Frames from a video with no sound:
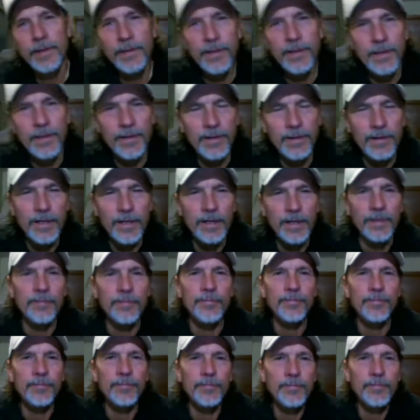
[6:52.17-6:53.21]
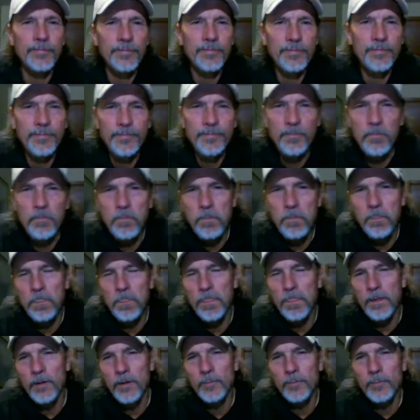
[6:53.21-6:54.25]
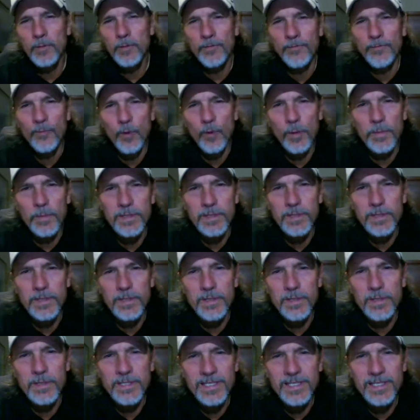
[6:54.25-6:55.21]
have performances